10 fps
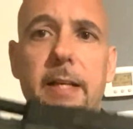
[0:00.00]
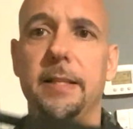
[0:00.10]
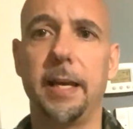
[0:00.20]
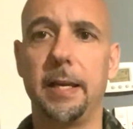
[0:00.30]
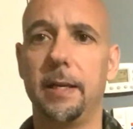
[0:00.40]
I
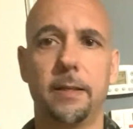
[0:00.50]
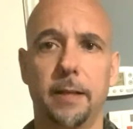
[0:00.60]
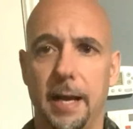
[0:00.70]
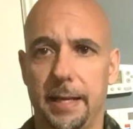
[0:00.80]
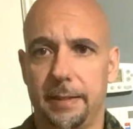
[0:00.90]
say,
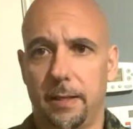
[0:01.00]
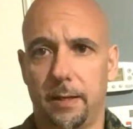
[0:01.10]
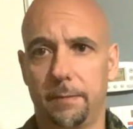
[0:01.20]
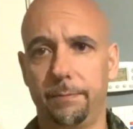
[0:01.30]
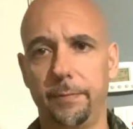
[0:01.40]
guys?
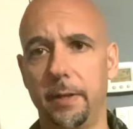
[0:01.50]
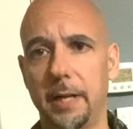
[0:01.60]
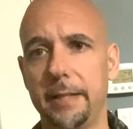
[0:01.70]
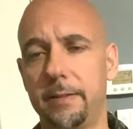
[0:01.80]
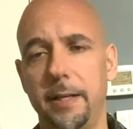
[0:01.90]
The
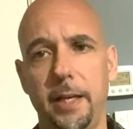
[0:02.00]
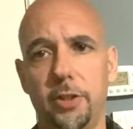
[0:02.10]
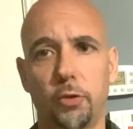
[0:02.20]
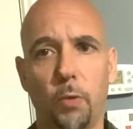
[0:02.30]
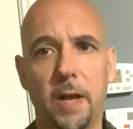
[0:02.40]
19
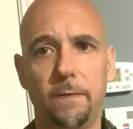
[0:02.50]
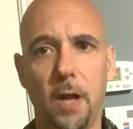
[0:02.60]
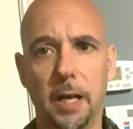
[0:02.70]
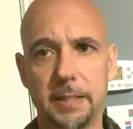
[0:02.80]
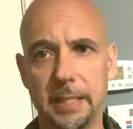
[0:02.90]
just ran
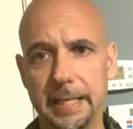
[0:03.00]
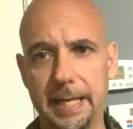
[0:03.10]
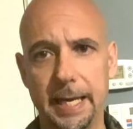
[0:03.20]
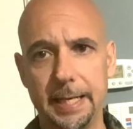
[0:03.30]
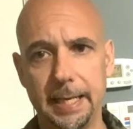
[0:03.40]
flawlessly
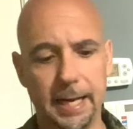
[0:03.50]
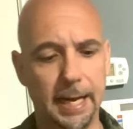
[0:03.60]
again.